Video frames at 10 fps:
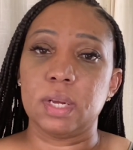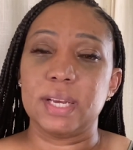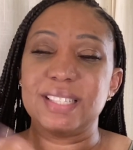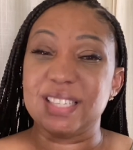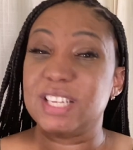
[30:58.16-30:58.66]

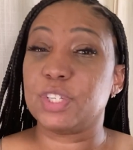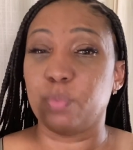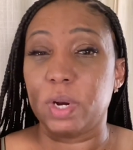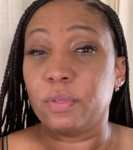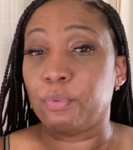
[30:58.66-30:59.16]
It's
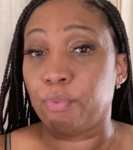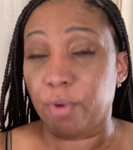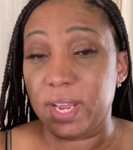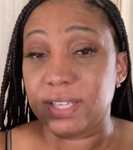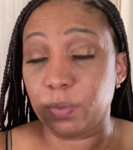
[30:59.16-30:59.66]
one of
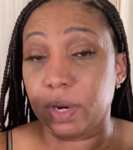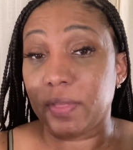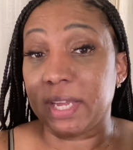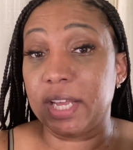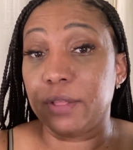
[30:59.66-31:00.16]

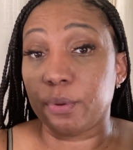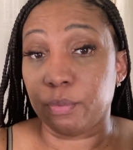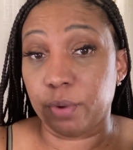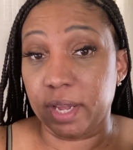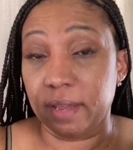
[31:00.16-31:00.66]
the in the
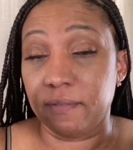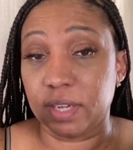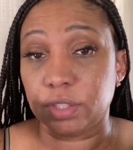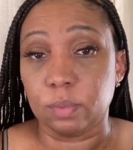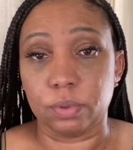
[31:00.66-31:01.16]
red
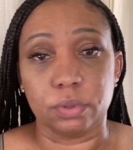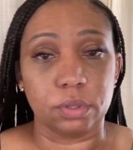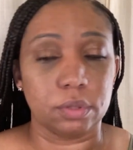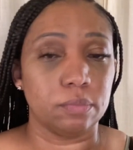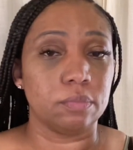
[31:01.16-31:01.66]

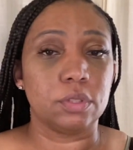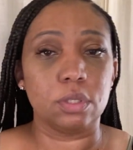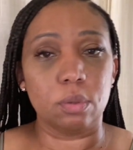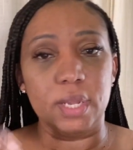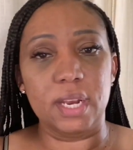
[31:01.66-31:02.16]
vegetables. So
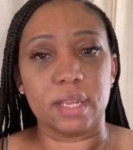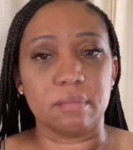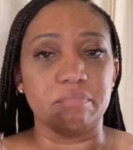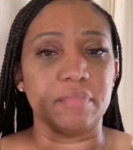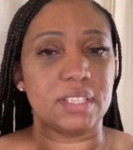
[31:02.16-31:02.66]
you eat it.
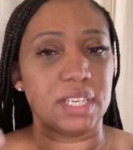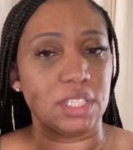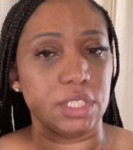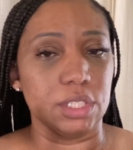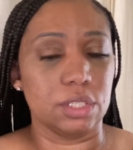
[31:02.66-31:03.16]
It tastes good